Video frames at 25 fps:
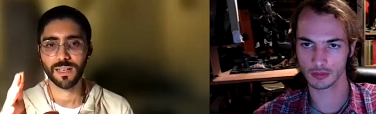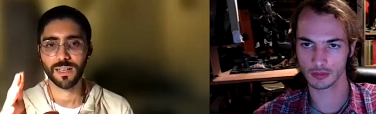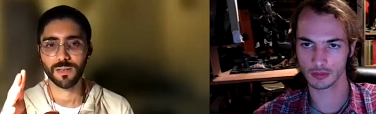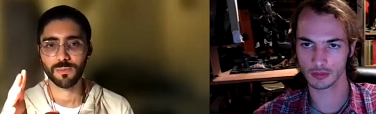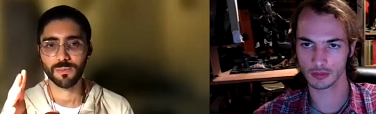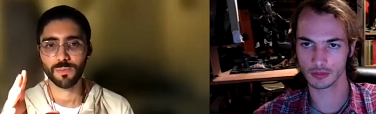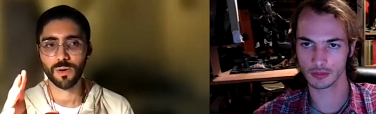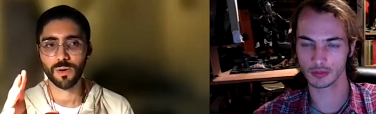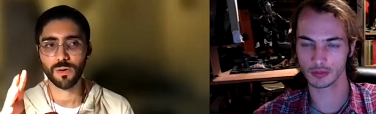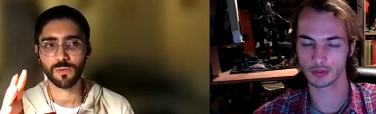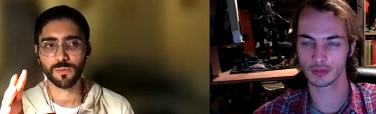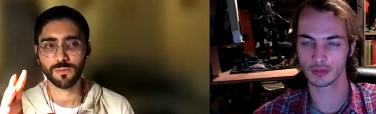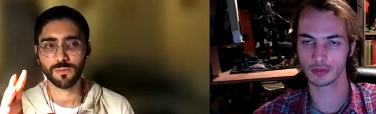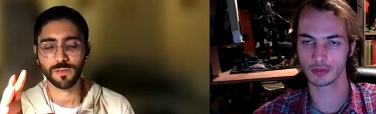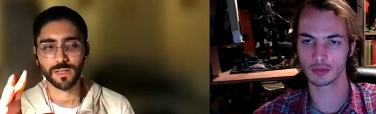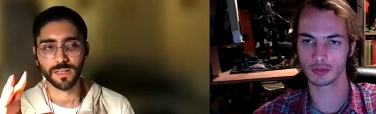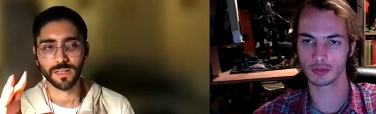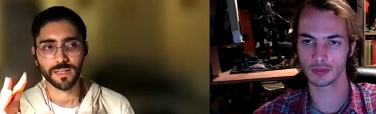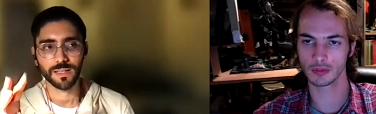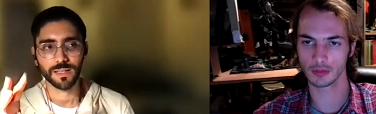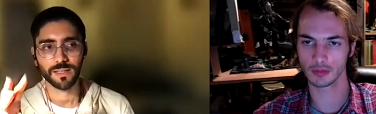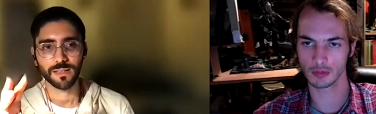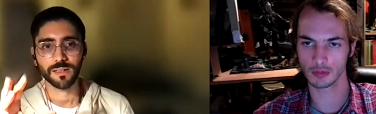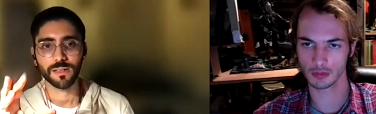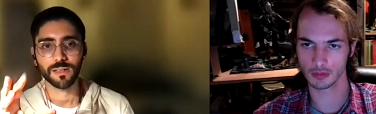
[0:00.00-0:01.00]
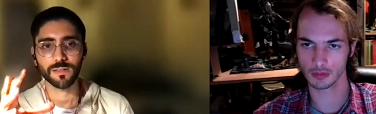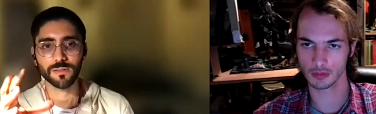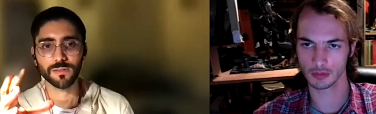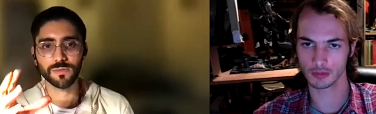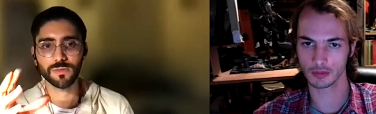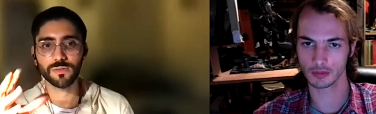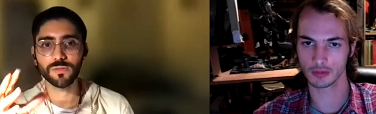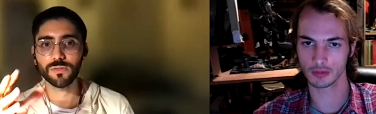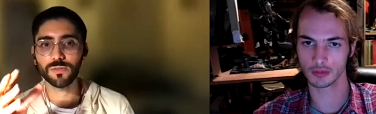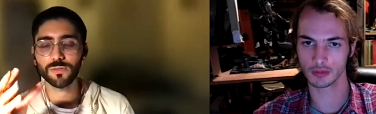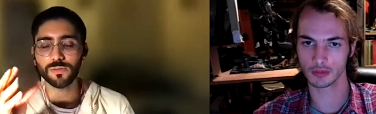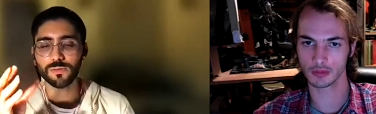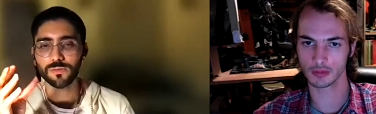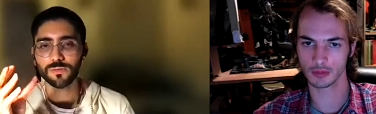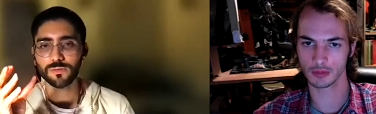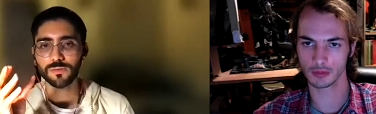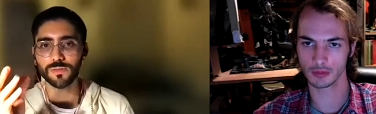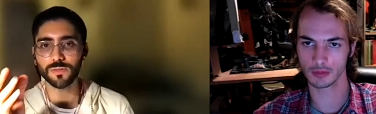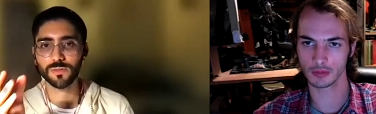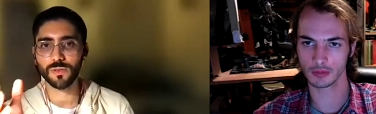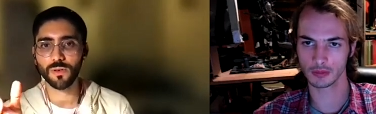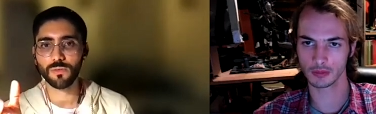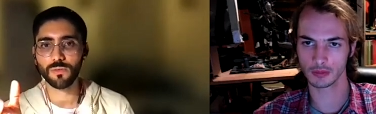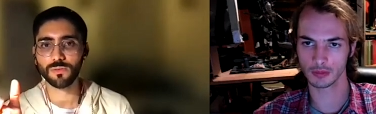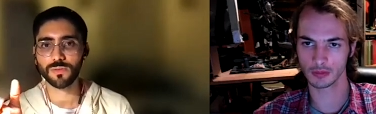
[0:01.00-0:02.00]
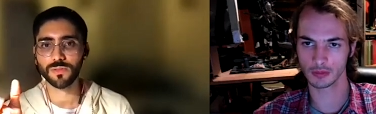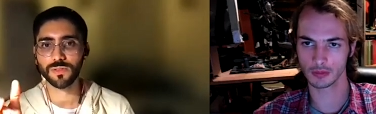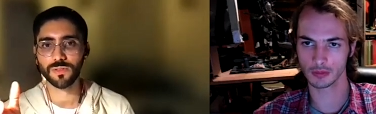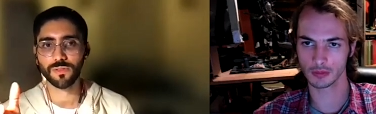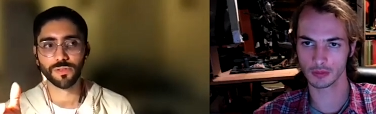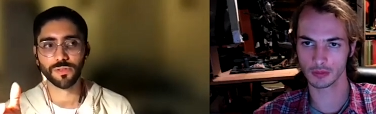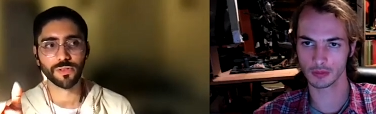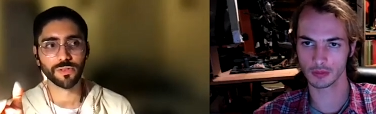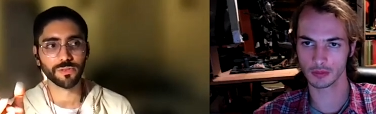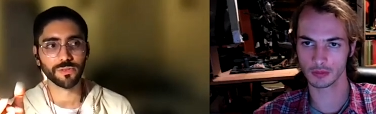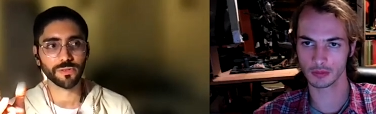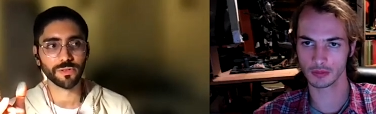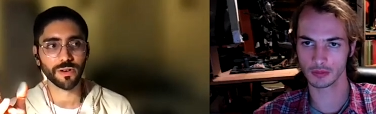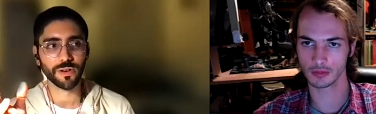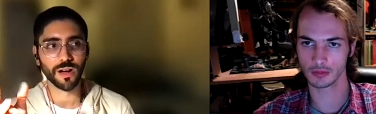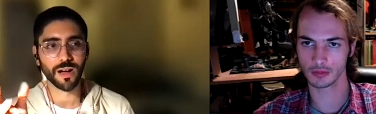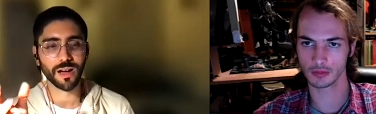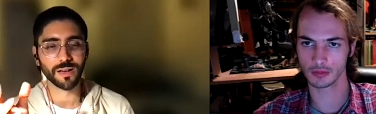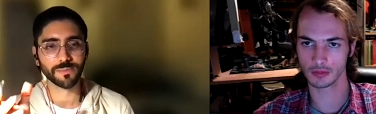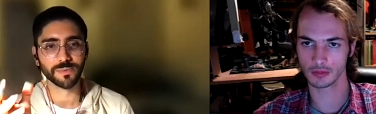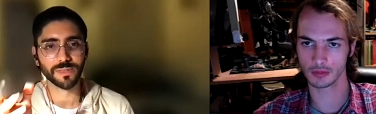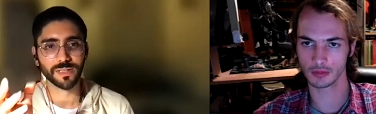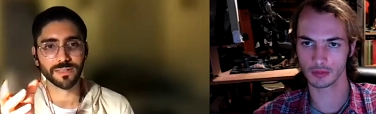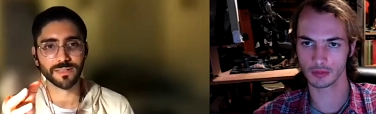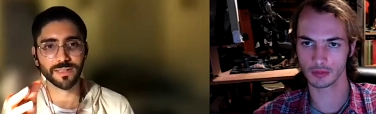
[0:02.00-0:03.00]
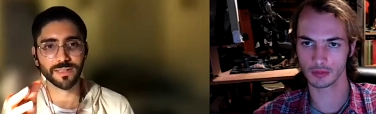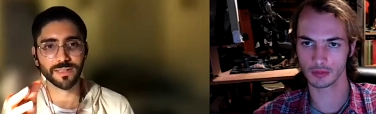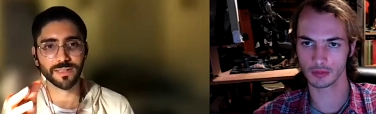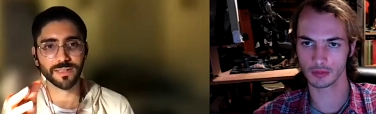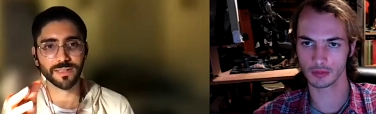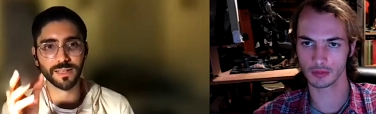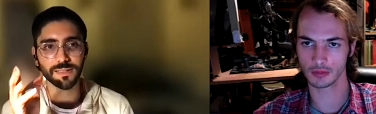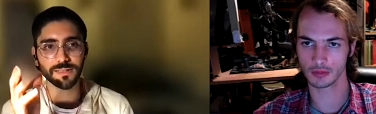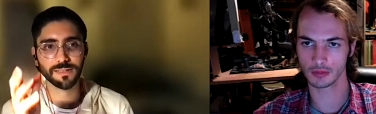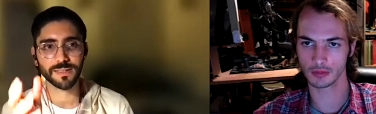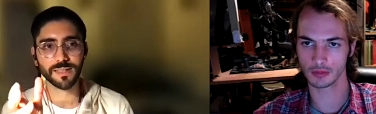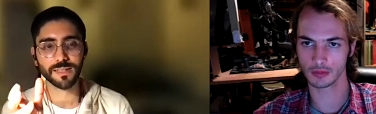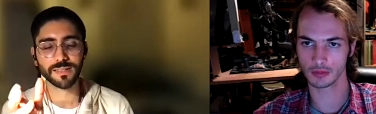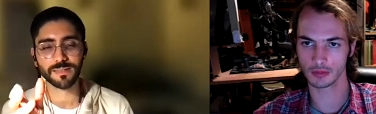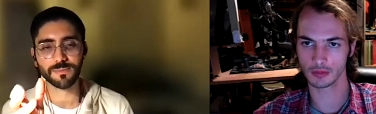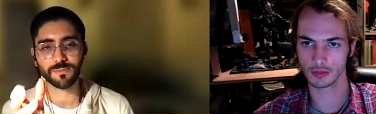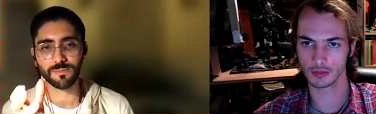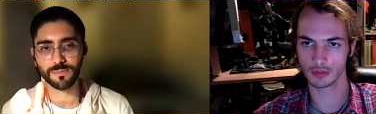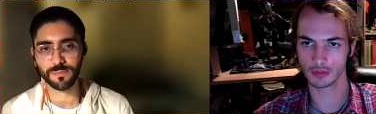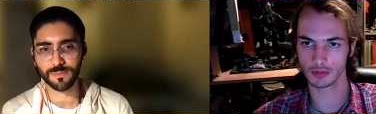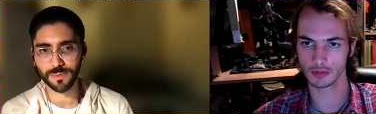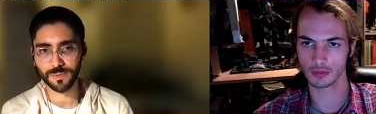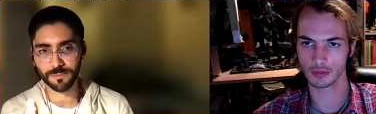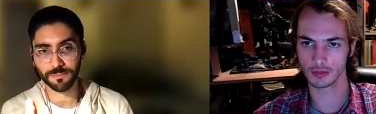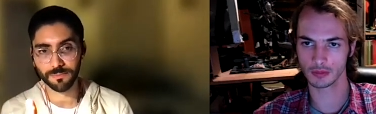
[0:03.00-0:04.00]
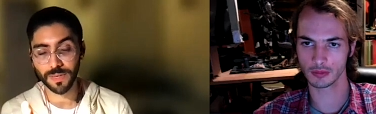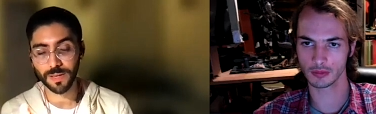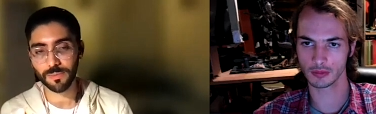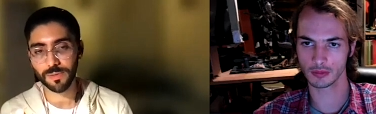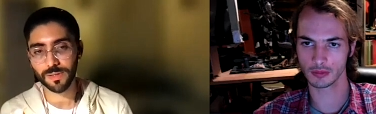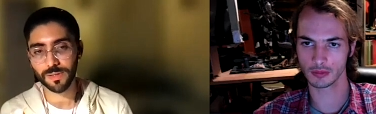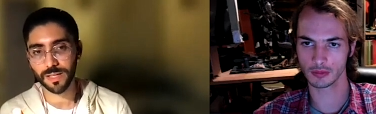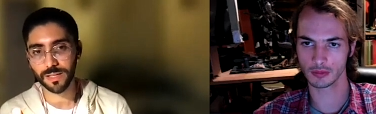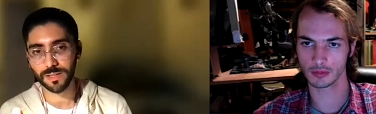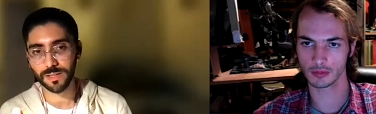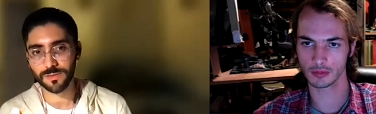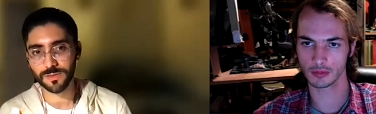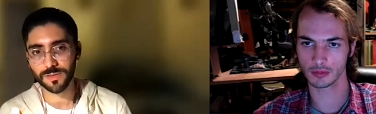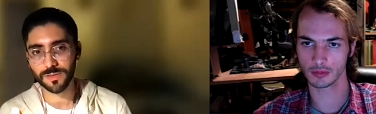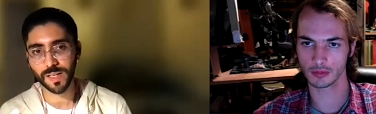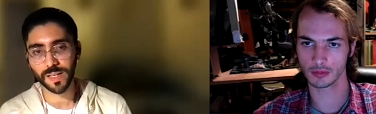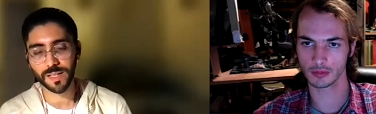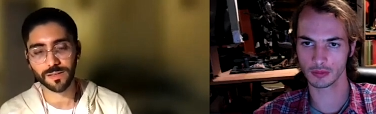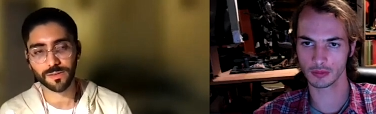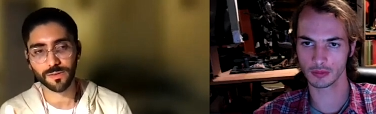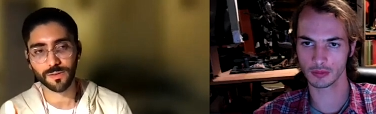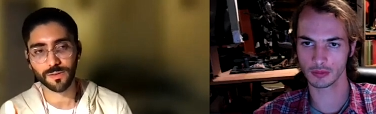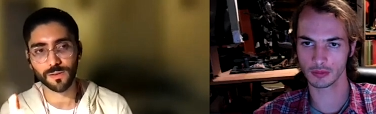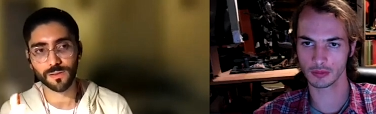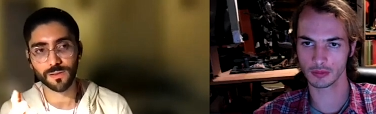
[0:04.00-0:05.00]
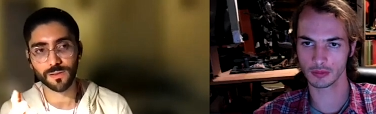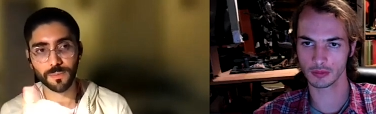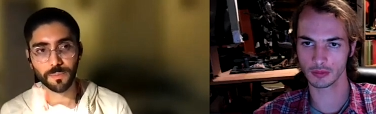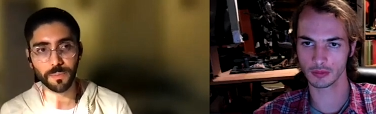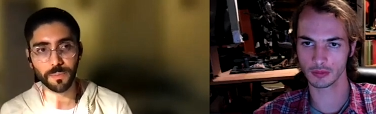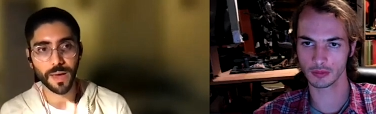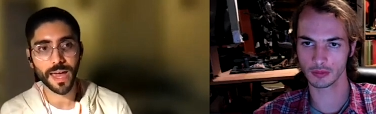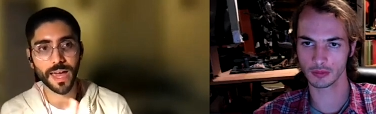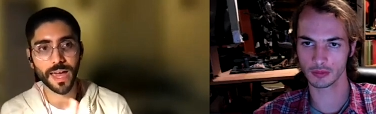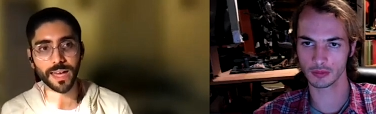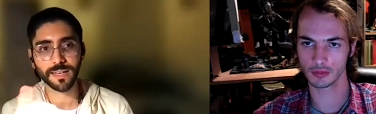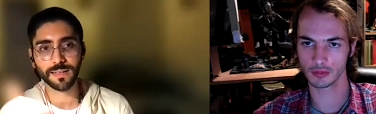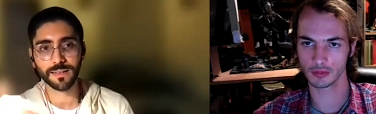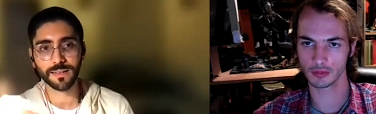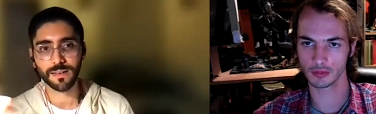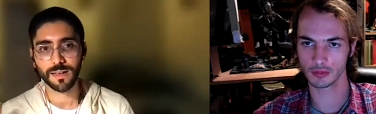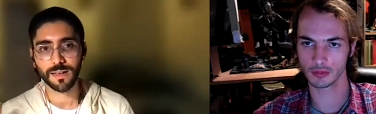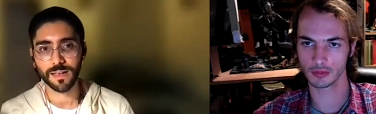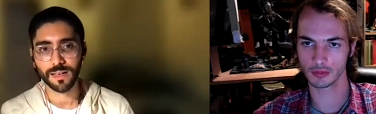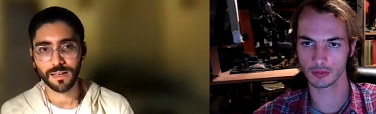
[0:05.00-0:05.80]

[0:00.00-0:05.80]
Speaker 1: Well, do do those circular objects exist maybe like you said the the pen